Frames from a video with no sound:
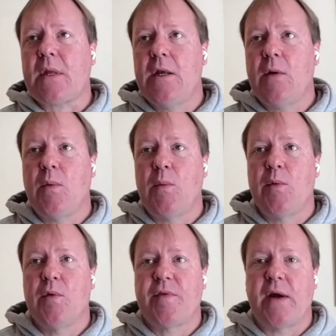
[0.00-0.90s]
you know, when
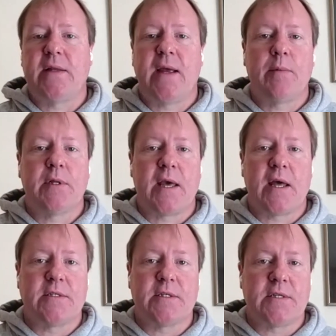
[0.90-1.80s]
we were finally able to
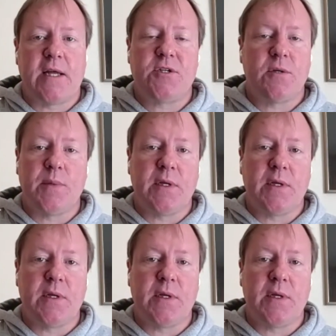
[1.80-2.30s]
get his attention,